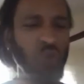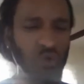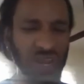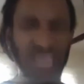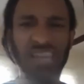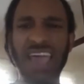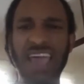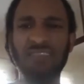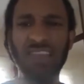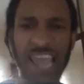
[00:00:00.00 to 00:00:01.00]
when we need to
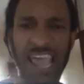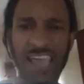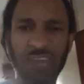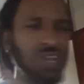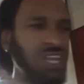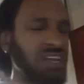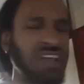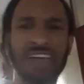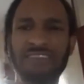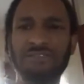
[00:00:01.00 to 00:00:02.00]
have land, we need
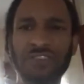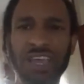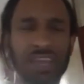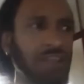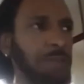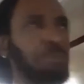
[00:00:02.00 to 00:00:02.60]
to have freaking